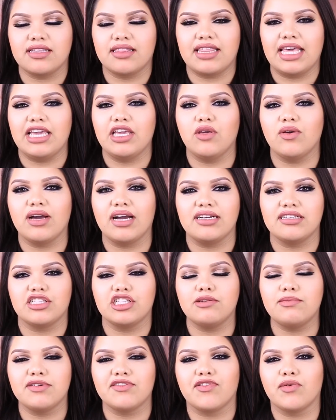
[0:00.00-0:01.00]
Thank you guys
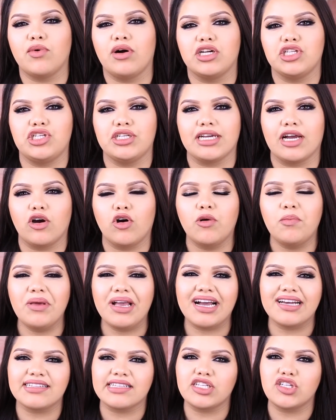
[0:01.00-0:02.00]
so much for watching. I hope you
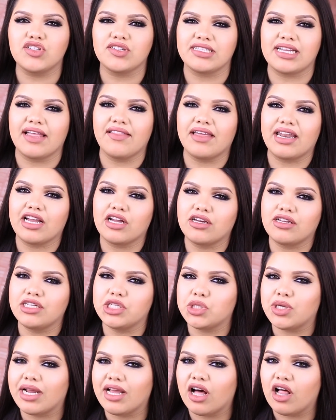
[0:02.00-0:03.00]
guys understand that I couldn't
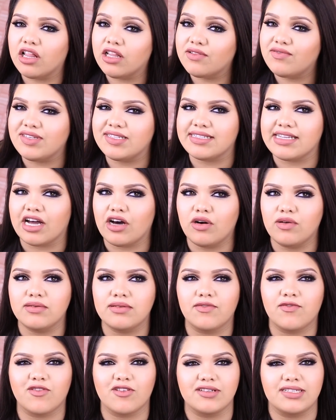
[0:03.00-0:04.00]
try all of these
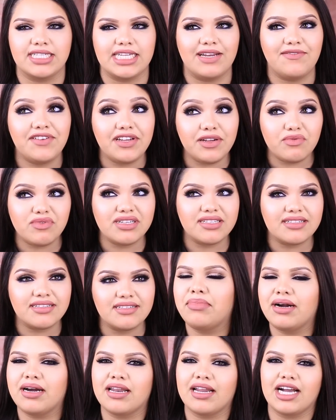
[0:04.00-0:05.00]
out for safety reasons,
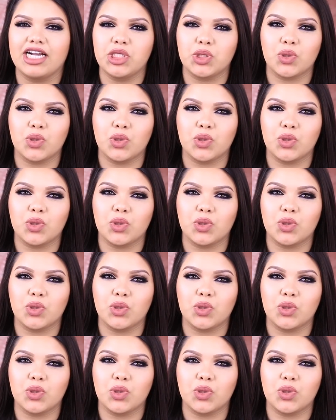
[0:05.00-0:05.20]
but I